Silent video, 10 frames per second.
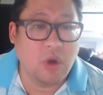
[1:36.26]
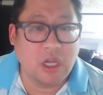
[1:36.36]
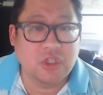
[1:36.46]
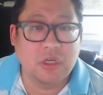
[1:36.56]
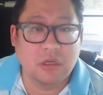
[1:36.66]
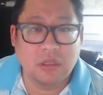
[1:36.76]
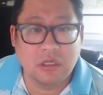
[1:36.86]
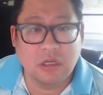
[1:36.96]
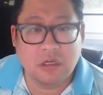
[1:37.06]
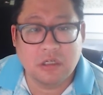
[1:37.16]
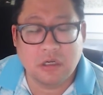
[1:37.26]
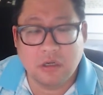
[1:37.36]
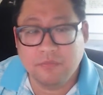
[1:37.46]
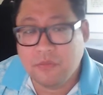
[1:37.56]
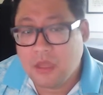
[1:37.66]
watch here in the near
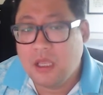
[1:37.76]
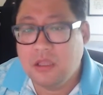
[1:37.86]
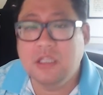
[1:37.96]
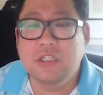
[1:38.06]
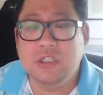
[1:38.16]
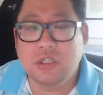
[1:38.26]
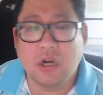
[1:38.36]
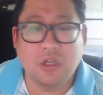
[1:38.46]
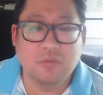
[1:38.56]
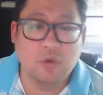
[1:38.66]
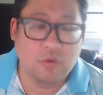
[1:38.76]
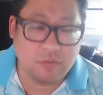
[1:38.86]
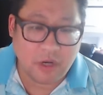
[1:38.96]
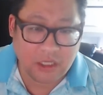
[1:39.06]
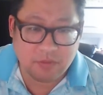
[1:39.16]
term. This is Charles Moon
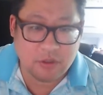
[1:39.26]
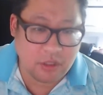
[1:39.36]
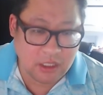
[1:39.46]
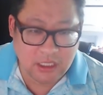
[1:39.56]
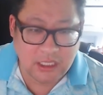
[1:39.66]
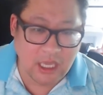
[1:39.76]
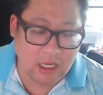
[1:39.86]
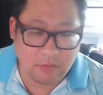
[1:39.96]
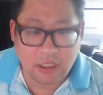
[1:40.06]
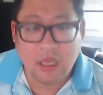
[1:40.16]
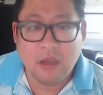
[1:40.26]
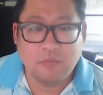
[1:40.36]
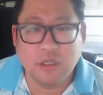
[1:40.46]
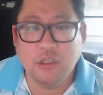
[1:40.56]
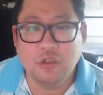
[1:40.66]
with Prosper Trading Academy
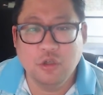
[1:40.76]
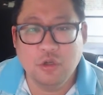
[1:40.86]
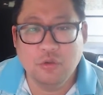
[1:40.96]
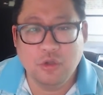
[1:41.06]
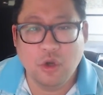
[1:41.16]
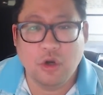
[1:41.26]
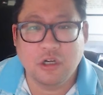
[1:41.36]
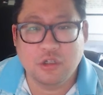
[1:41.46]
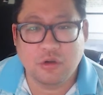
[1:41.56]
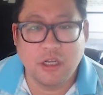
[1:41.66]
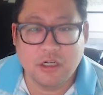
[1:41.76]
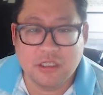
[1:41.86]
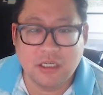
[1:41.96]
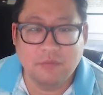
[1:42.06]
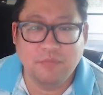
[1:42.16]
bringing you your
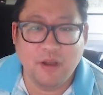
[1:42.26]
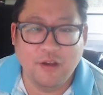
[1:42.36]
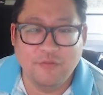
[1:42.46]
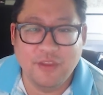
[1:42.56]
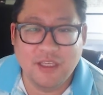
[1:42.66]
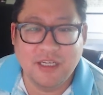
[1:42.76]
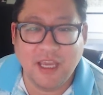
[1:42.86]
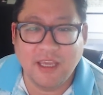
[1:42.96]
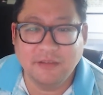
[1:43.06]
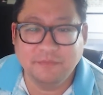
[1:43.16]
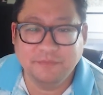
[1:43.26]
trader tip of the day.